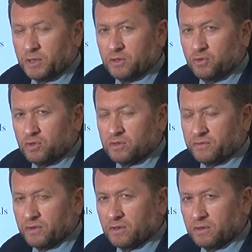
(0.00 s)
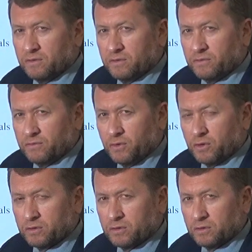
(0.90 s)
useful
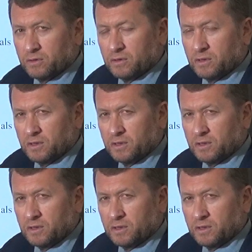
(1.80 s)
for the